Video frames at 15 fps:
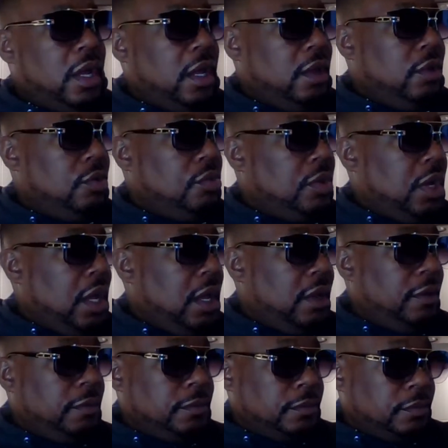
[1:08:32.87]
you
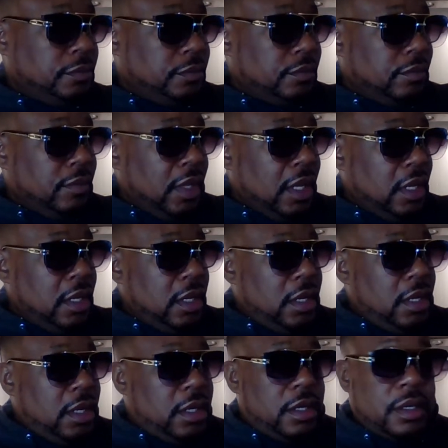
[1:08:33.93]
can.
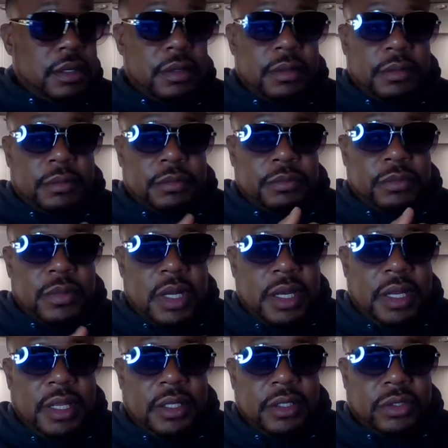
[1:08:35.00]
I
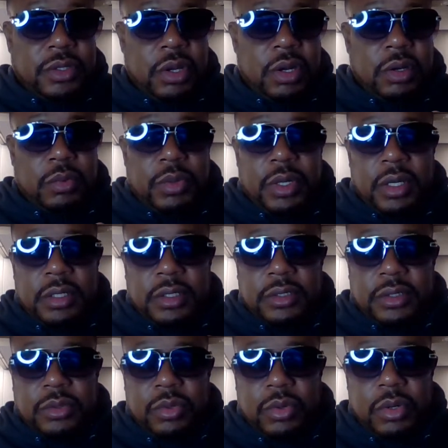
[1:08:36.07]
need to talk with
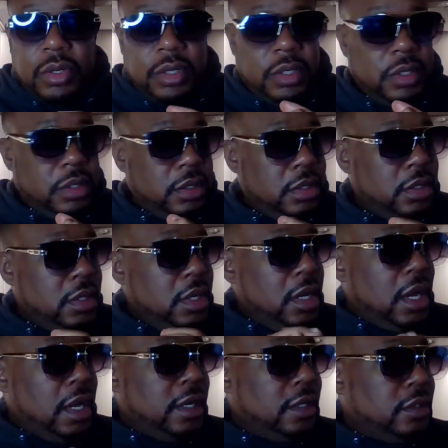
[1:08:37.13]
underscore.
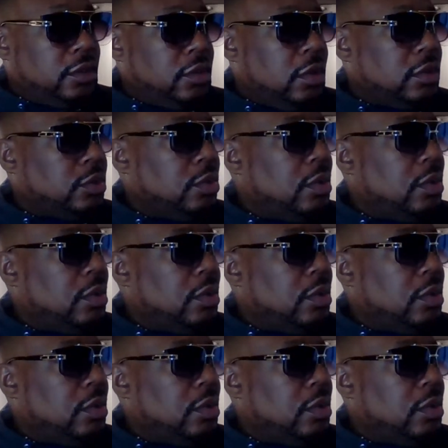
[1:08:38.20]
I need to talk to